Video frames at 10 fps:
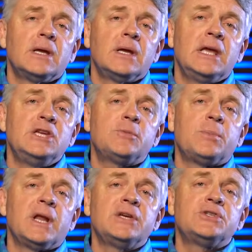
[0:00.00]
He's
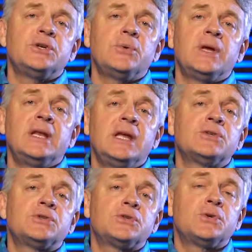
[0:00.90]
placed you in
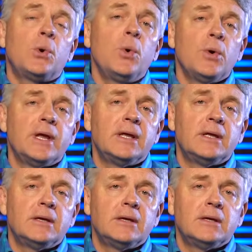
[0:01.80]
His story,
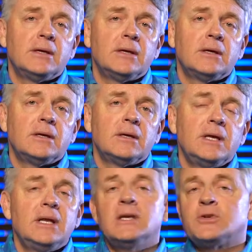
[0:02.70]

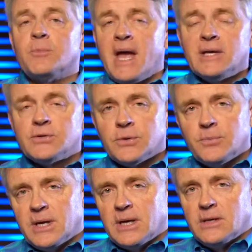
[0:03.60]
in His
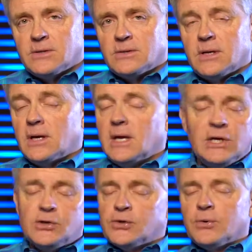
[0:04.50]
masterpiece.
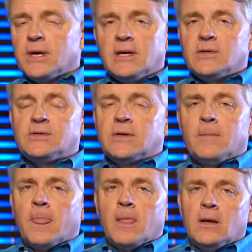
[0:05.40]
History is
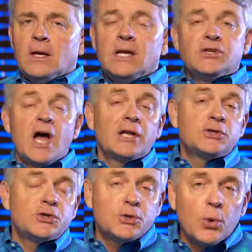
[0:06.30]
God's
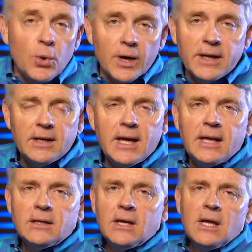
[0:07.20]
story.
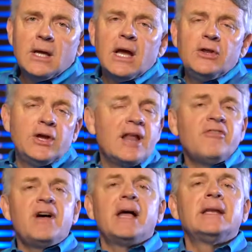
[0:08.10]
And you got to
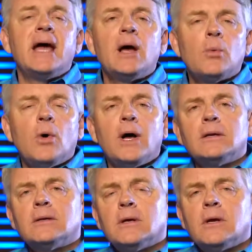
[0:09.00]
find out
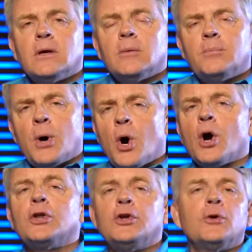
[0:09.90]
what
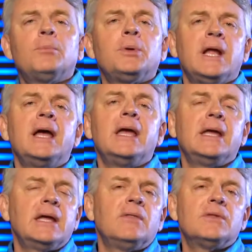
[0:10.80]
part you're
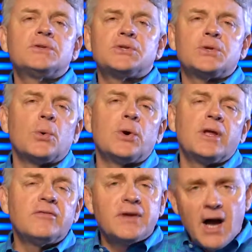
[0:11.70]
playing in the story
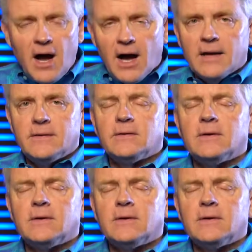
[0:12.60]
of God.